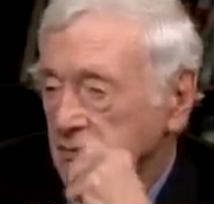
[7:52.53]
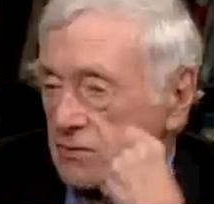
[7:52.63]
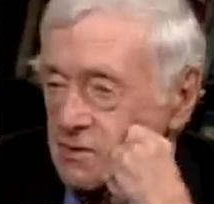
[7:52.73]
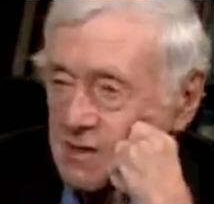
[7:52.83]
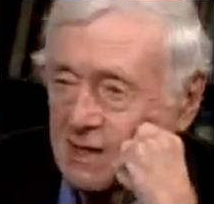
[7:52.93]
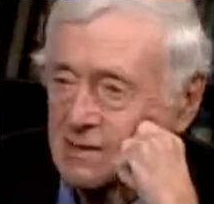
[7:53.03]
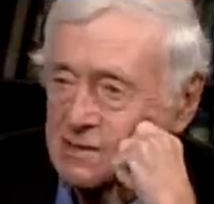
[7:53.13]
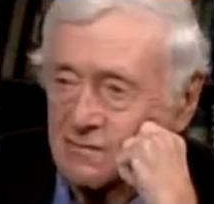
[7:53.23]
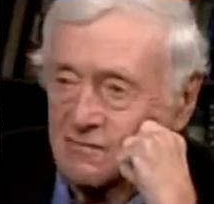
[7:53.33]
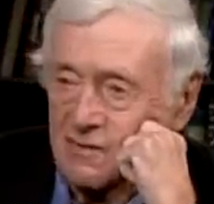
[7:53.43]
Your
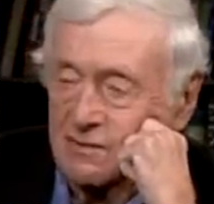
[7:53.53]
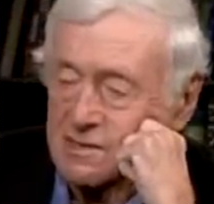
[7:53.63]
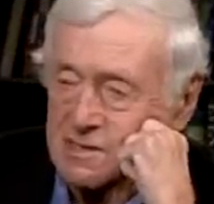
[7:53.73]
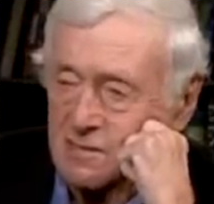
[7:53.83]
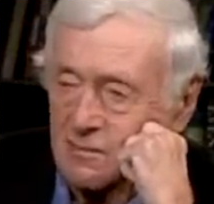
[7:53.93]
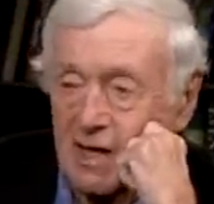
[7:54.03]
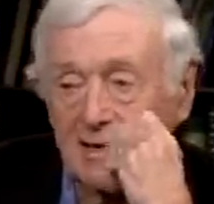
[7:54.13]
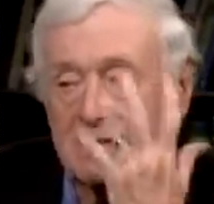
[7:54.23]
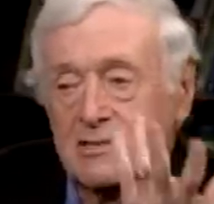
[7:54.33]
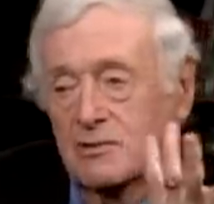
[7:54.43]
styles are very similar. I
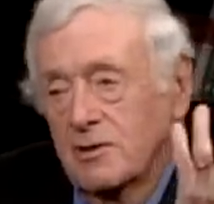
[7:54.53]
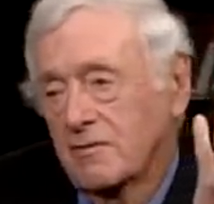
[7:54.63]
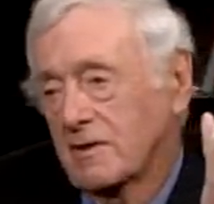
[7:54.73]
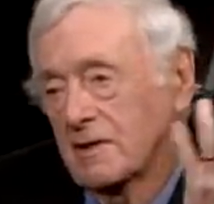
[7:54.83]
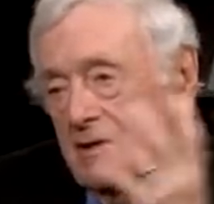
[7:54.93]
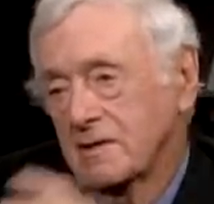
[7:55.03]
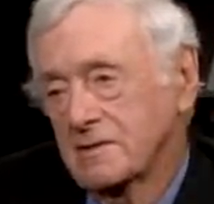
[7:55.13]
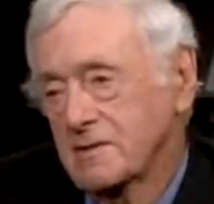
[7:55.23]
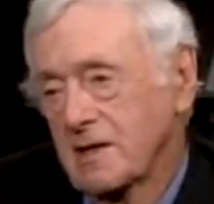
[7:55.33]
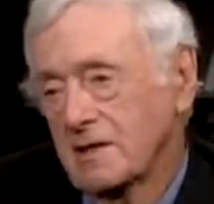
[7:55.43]
guess all of our
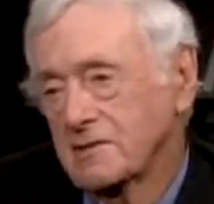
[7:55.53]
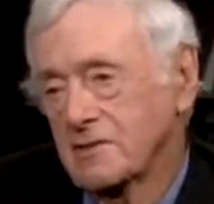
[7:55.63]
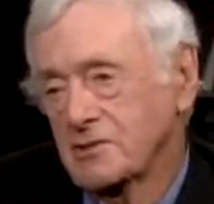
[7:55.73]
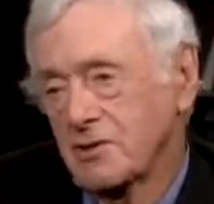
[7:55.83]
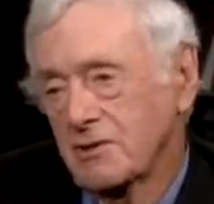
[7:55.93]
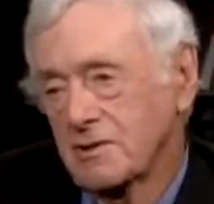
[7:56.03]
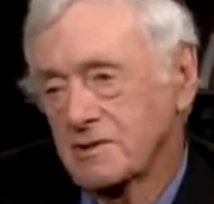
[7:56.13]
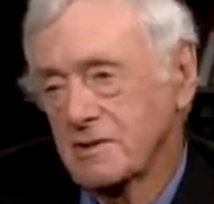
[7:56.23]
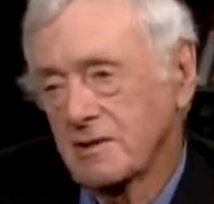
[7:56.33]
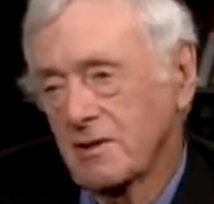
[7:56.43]
styles as
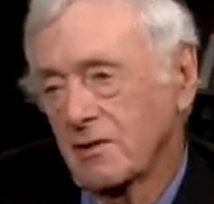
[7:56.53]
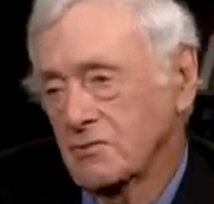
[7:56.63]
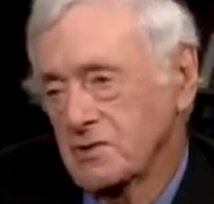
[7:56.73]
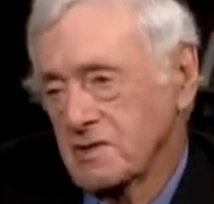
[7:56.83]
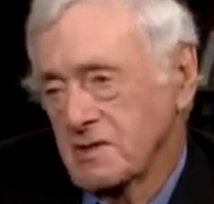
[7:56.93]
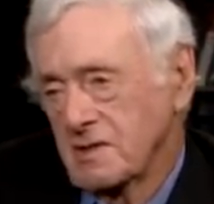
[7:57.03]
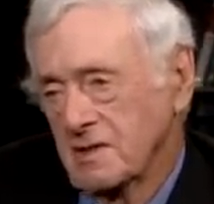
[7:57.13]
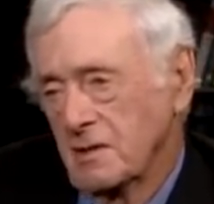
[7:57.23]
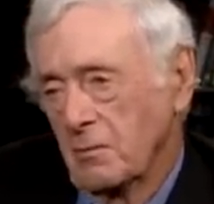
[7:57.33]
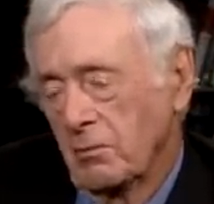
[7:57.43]
journalists are close,
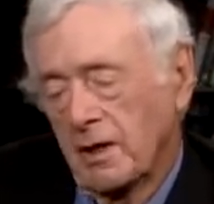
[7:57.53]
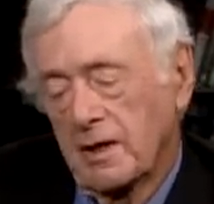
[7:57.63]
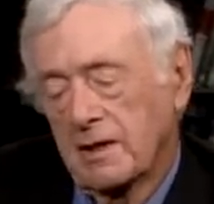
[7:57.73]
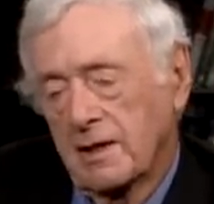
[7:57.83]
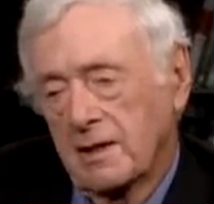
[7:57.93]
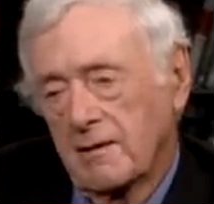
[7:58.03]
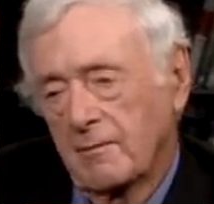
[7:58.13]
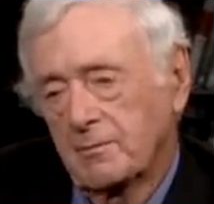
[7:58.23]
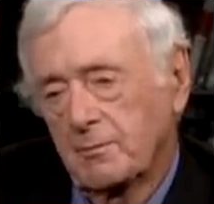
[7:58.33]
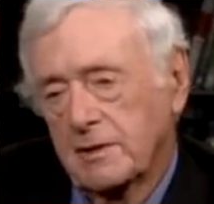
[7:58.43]
but
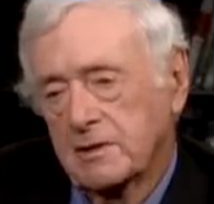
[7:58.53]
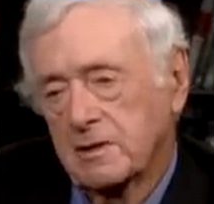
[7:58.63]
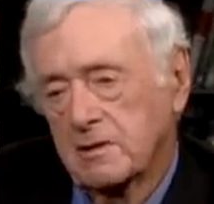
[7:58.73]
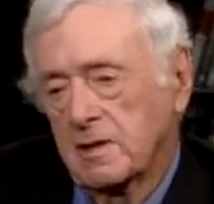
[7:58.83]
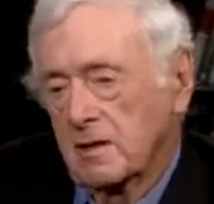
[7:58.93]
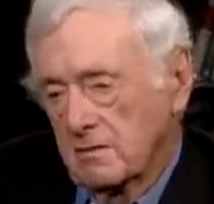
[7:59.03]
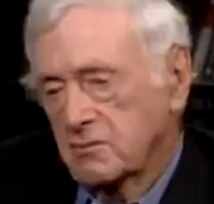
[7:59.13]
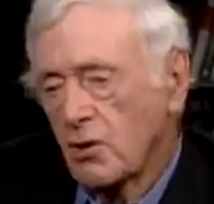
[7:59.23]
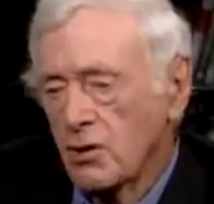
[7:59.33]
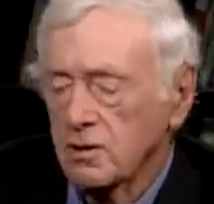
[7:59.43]

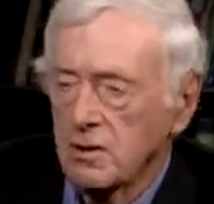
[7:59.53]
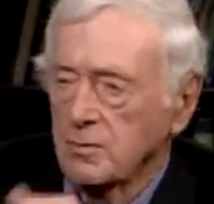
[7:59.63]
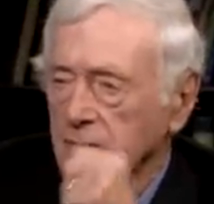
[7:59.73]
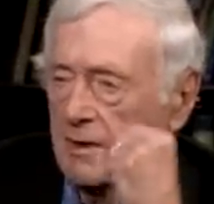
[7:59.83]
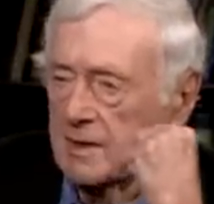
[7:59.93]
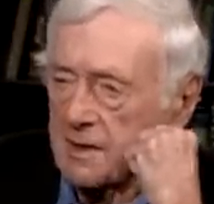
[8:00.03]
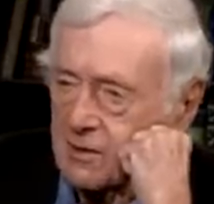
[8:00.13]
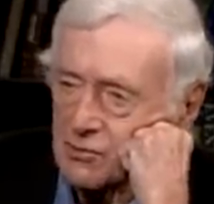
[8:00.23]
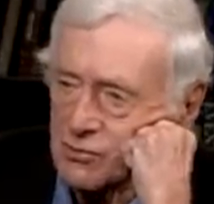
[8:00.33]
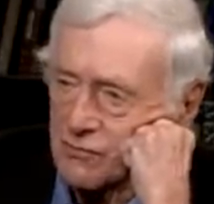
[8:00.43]
talk a little bit about how
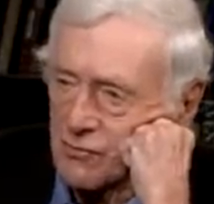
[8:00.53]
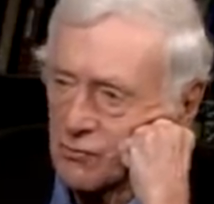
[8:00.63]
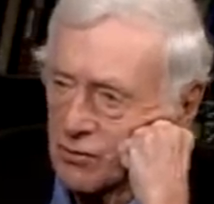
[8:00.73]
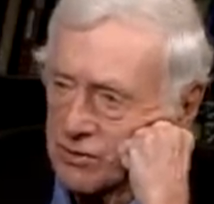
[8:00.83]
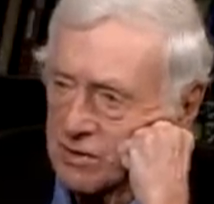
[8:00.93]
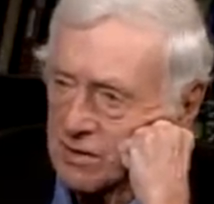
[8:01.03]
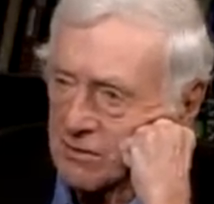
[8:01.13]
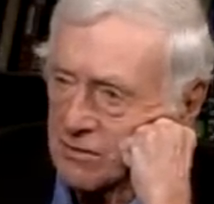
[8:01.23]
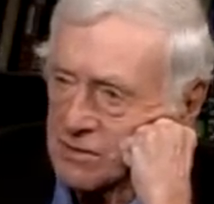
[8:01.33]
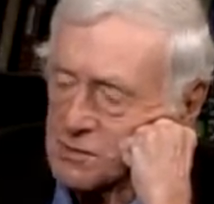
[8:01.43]
the two of you work
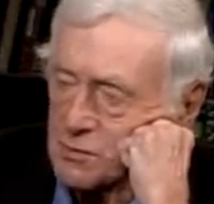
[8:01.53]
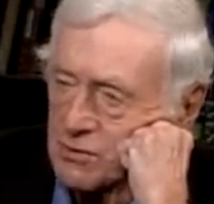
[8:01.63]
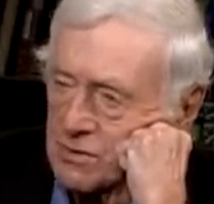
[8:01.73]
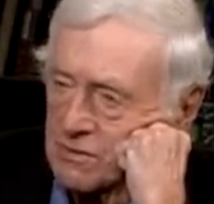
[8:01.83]
together on this book.